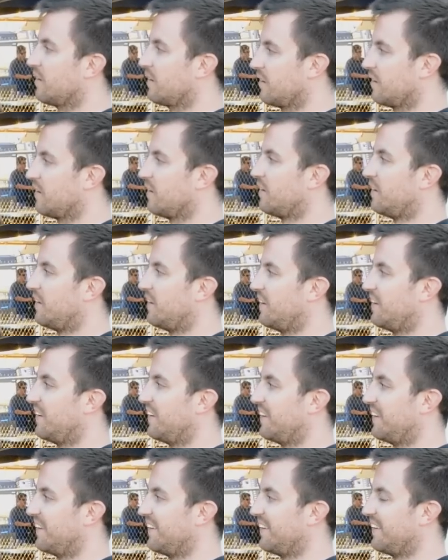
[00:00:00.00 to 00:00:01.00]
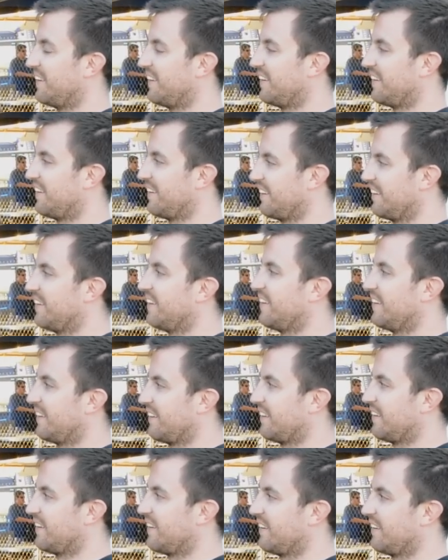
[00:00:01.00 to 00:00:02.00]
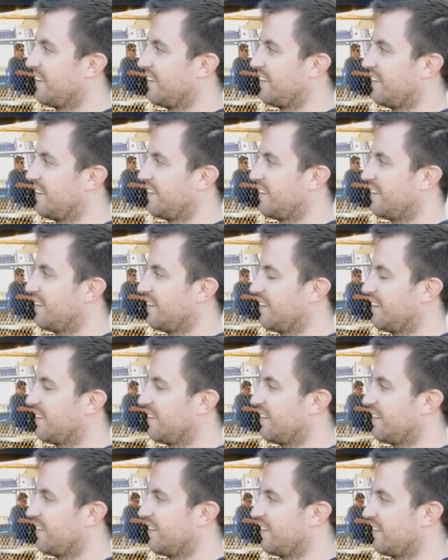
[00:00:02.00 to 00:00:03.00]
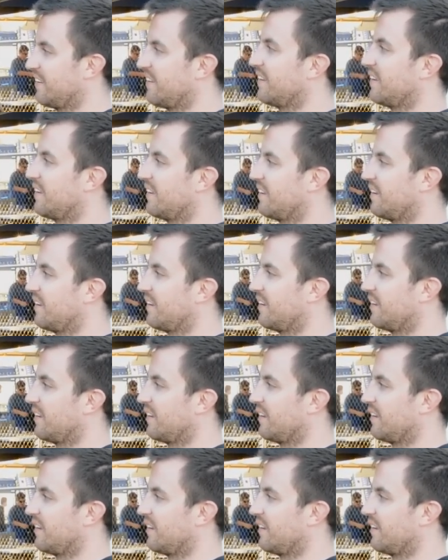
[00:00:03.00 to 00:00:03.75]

(silent)